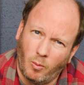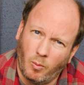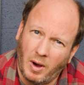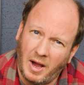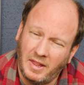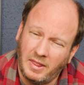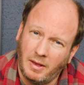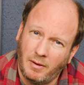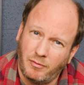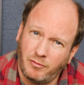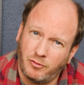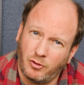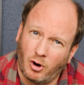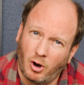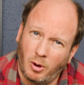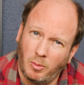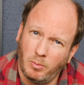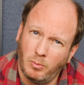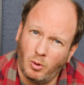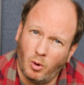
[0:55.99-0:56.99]
where they're
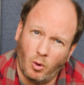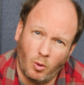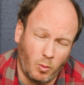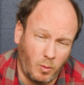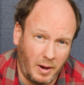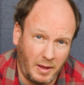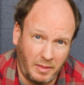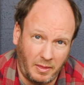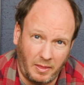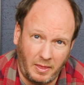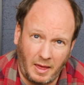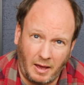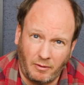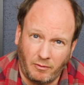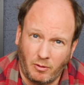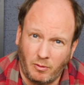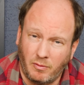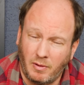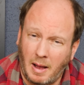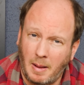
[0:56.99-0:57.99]
from, or whether they're
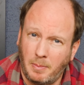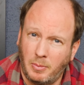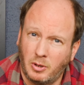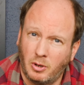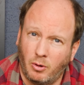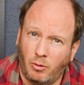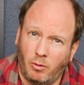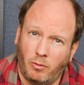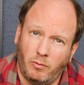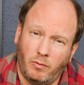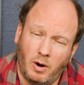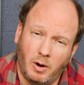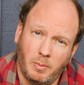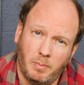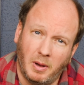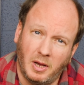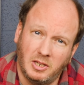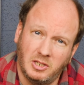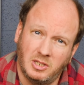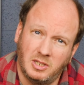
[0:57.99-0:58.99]
Arabica or
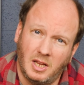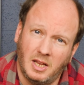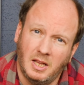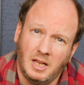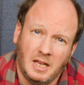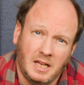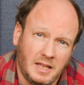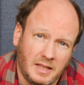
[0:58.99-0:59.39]
Robusta.